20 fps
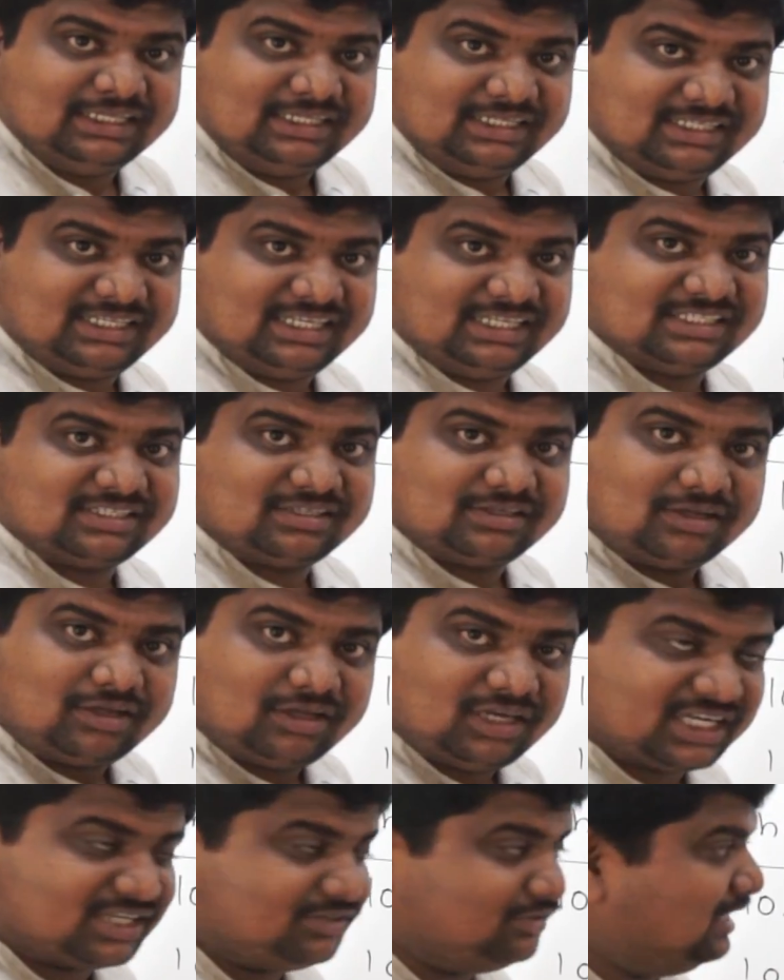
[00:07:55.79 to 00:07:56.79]
It is
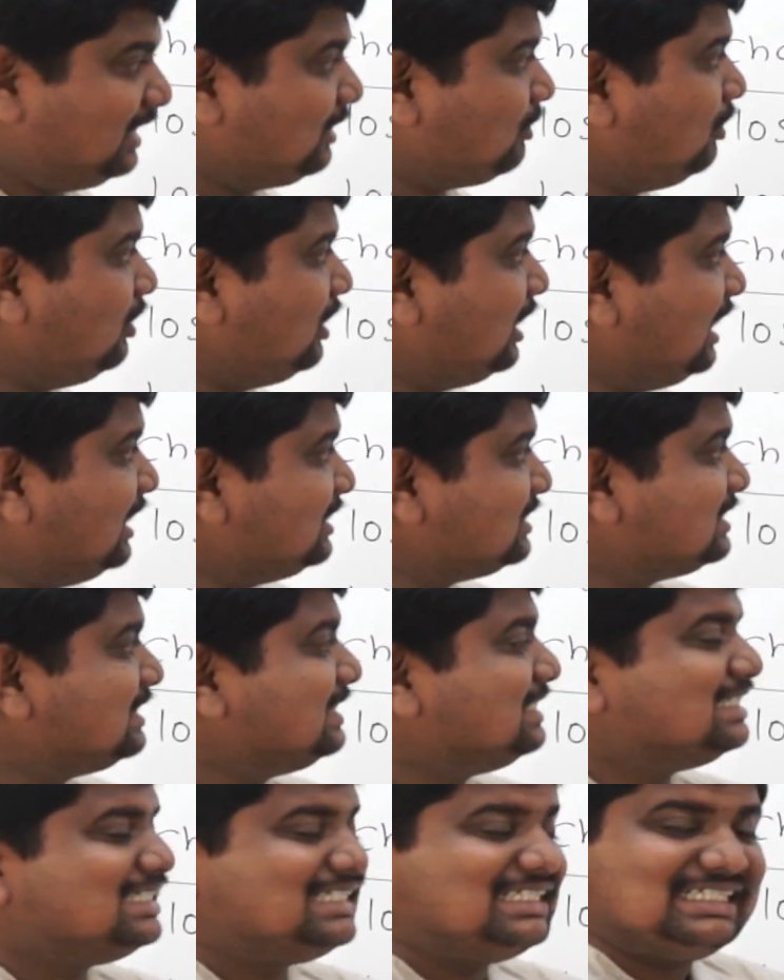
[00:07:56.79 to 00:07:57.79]
collectively called as
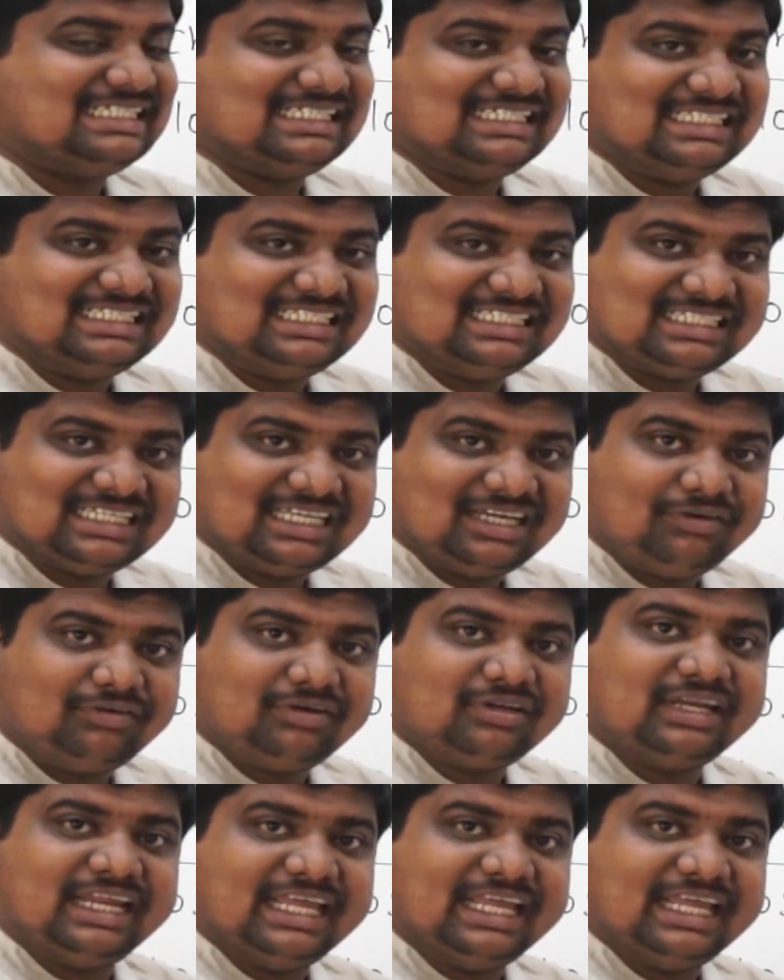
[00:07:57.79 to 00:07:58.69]
conserved